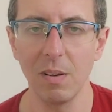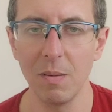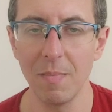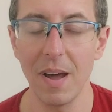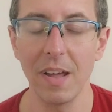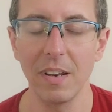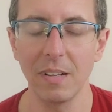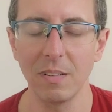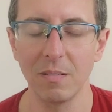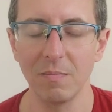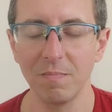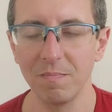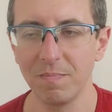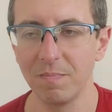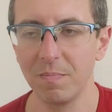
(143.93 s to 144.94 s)

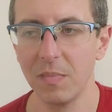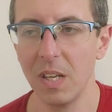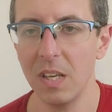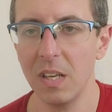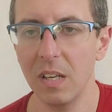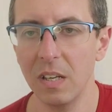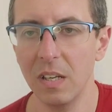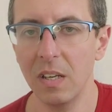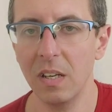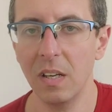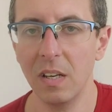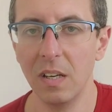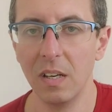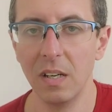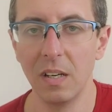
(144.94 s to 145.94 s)

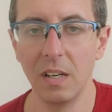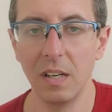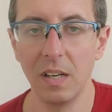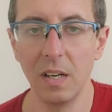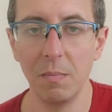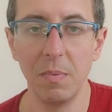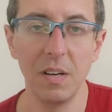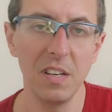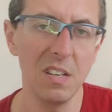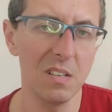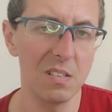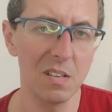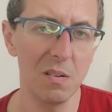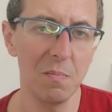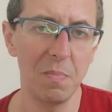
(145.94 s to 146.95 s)
But
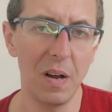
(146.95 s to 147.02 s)
in São